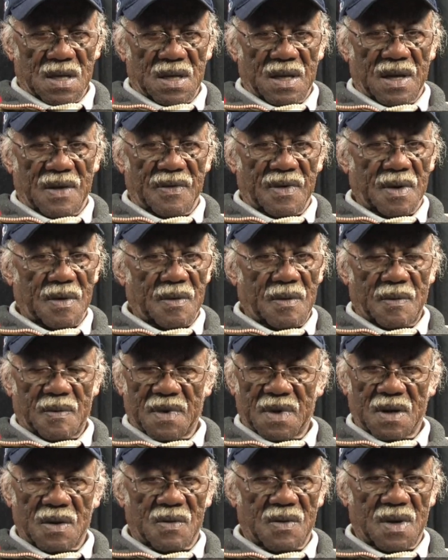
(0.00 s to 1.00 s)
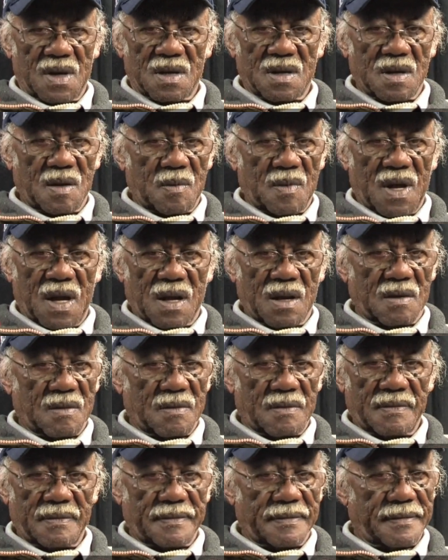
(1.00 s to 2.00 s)
living, but the rest of them I
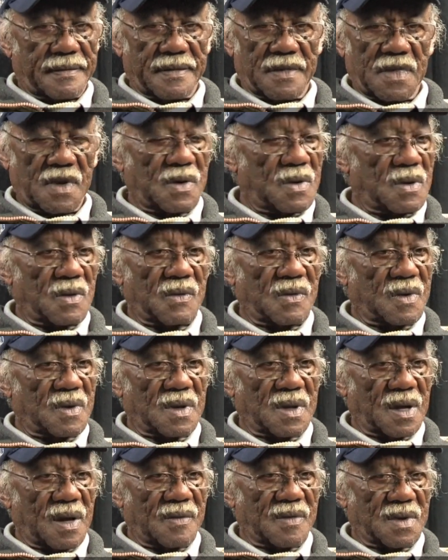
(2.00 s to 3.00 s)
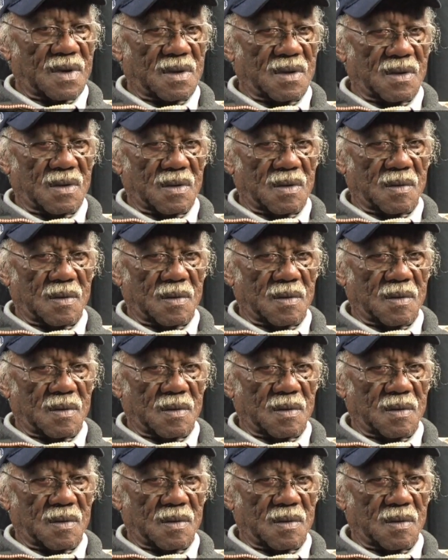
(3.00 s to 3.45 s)
don't know what happened to them.